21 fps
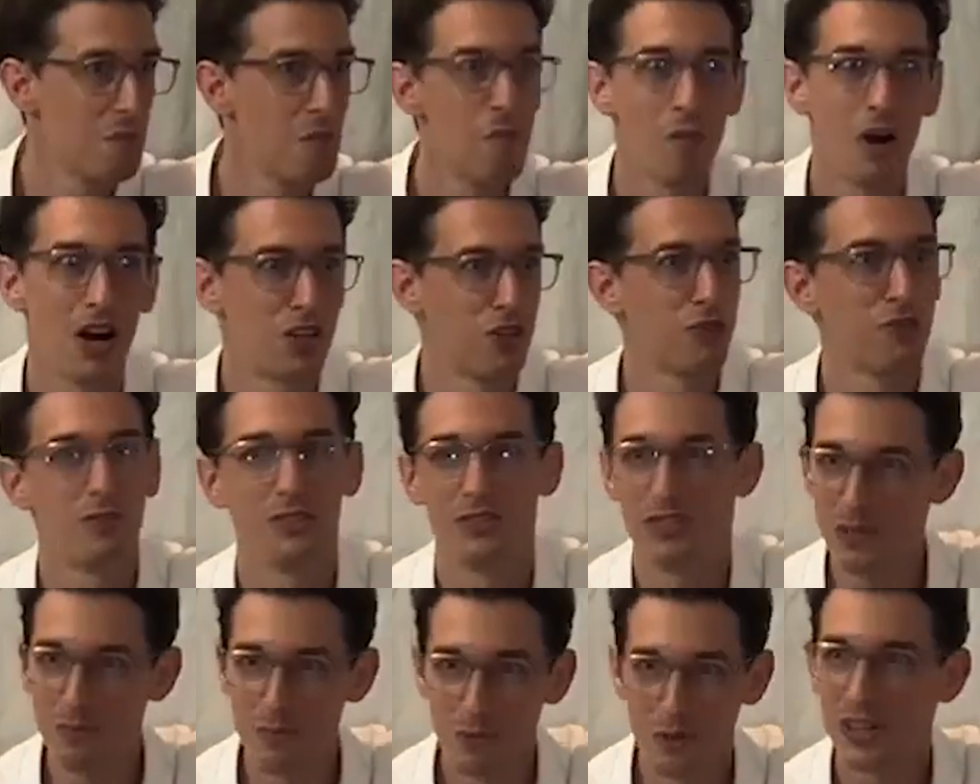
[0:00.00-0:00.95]
much
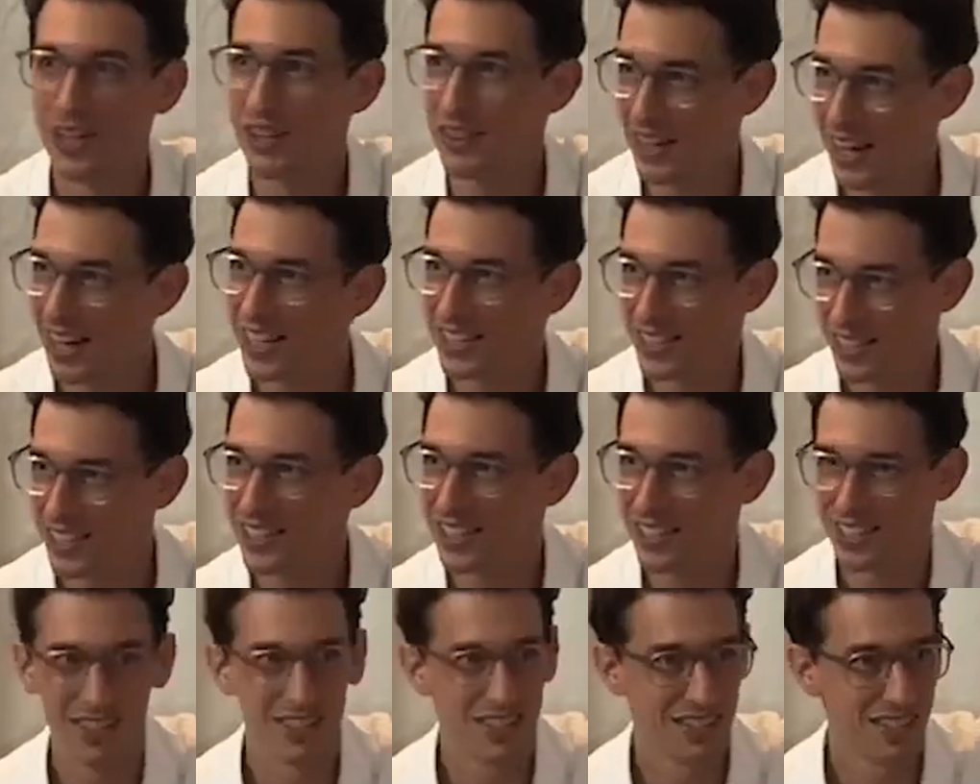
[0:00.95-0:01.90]
deeper than that.
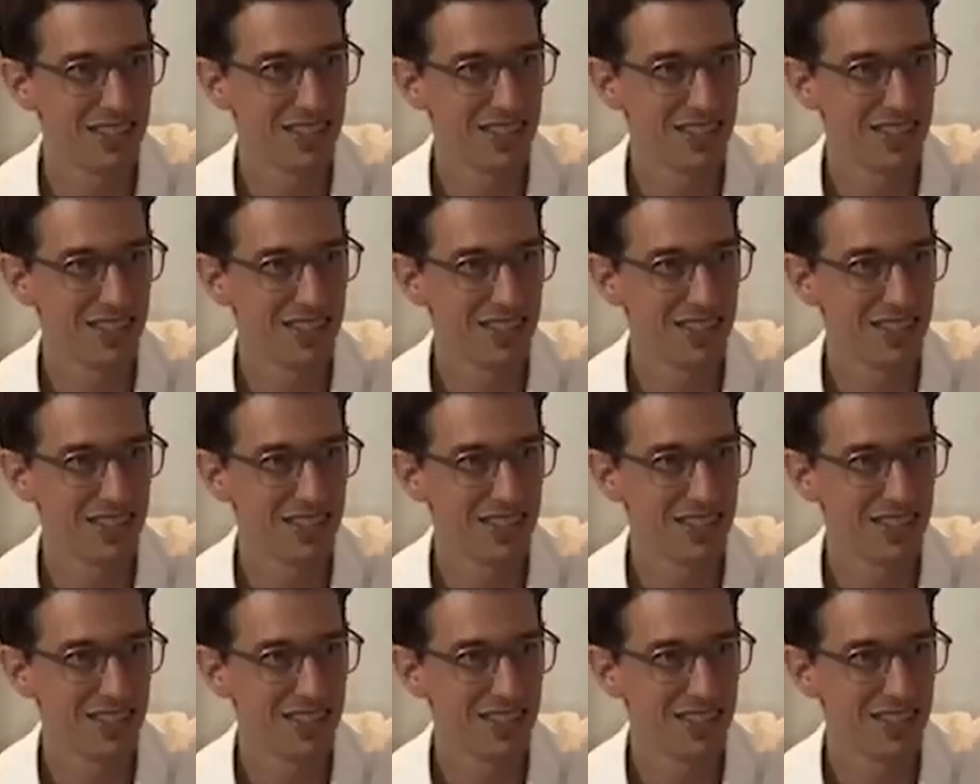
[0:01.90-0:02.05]
You